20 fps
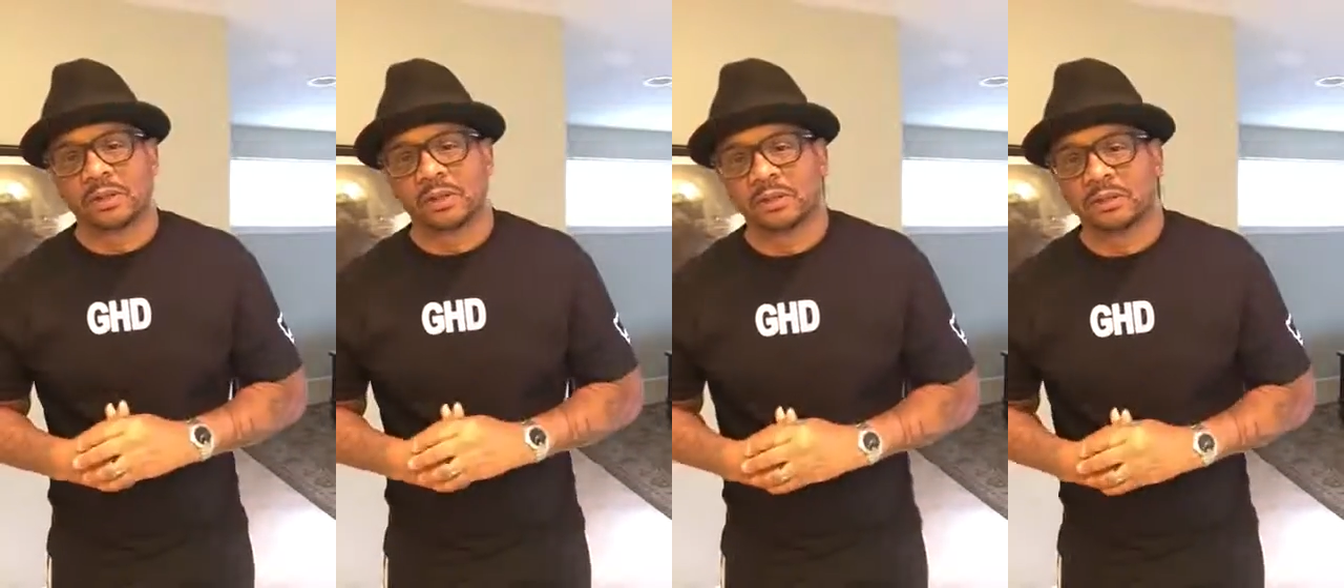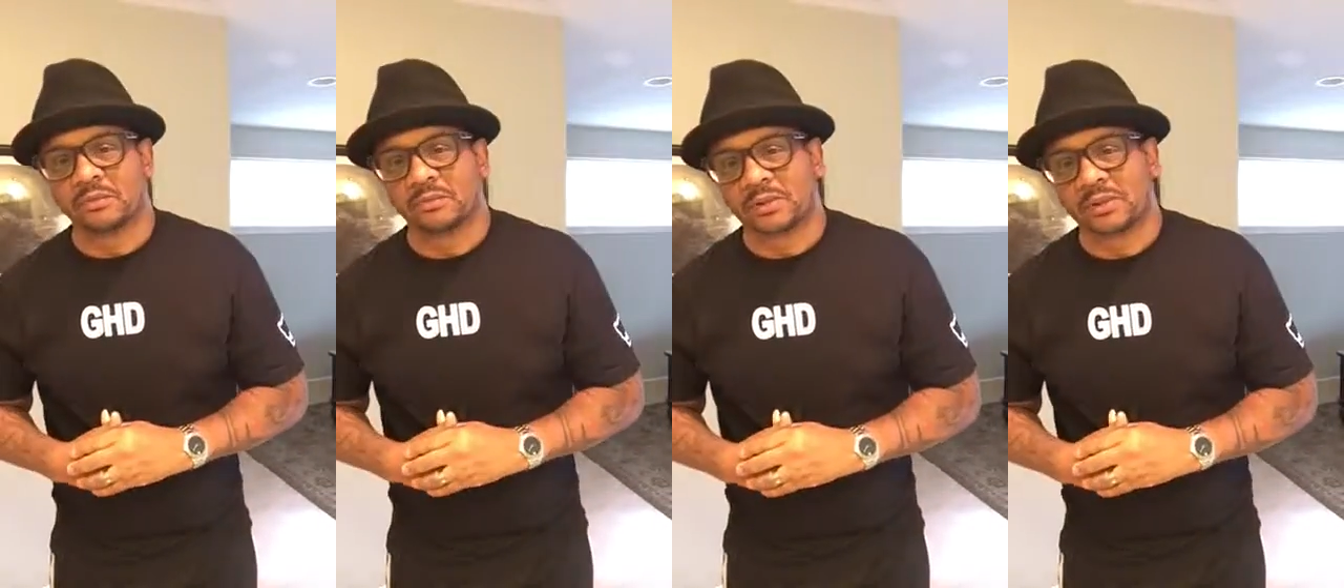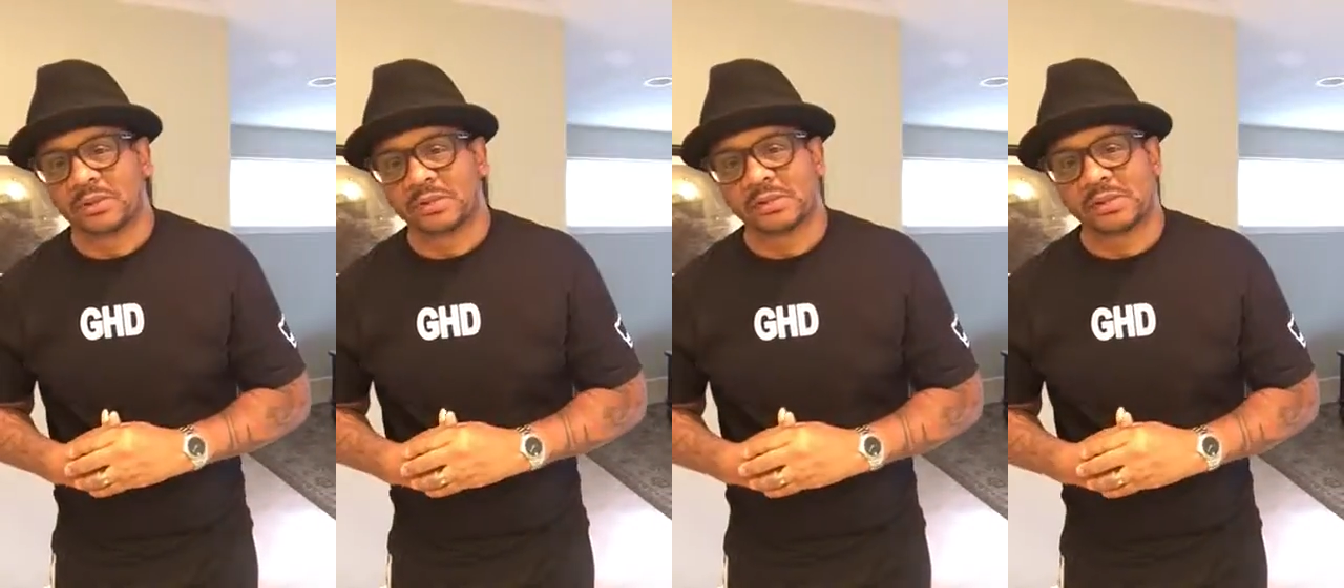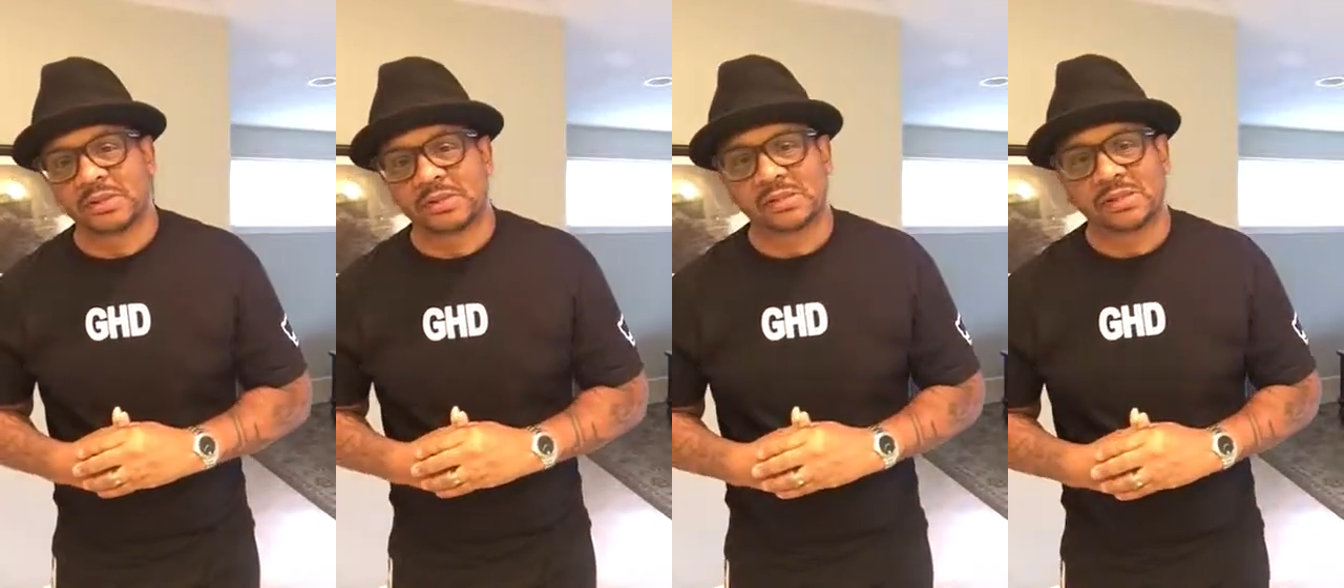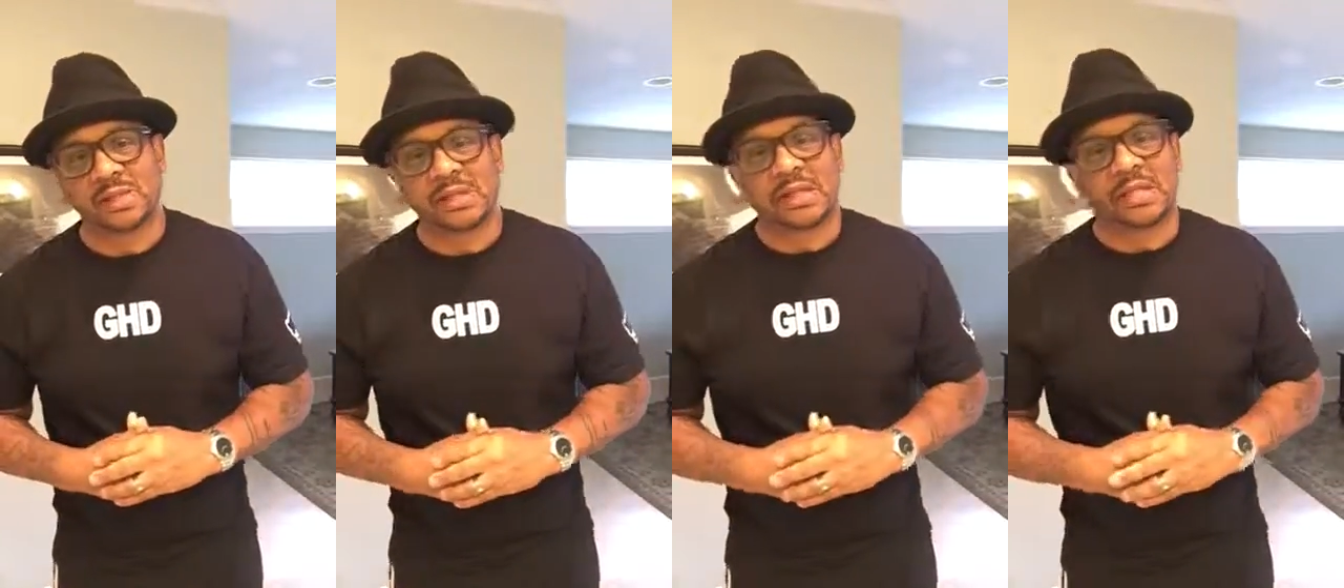in the
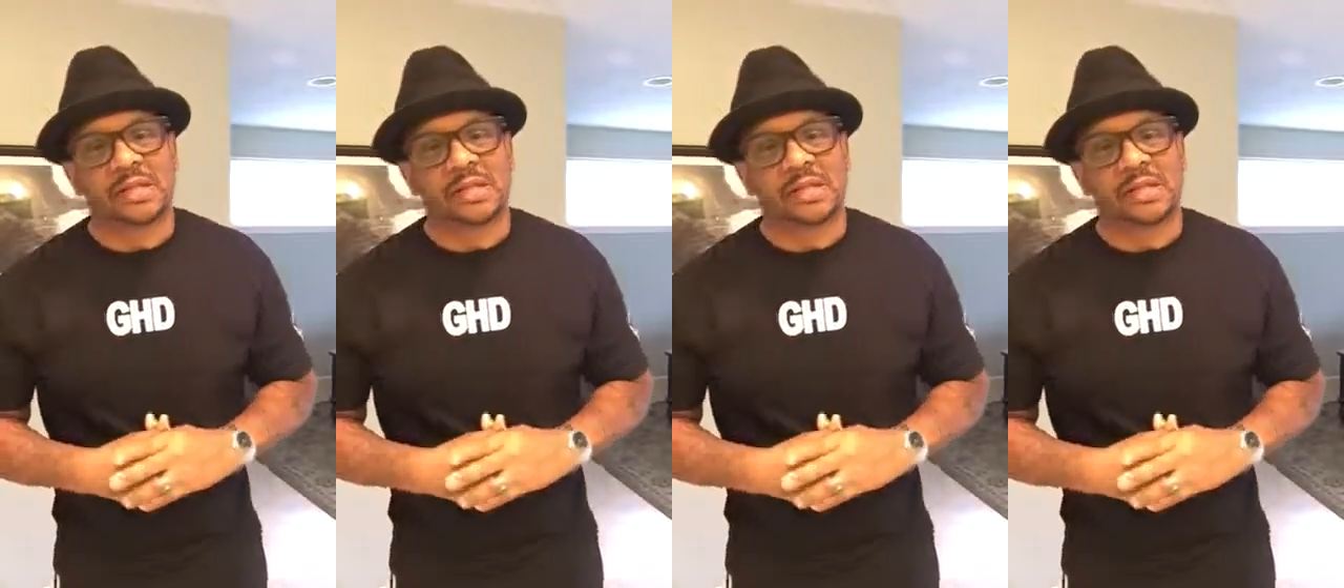business,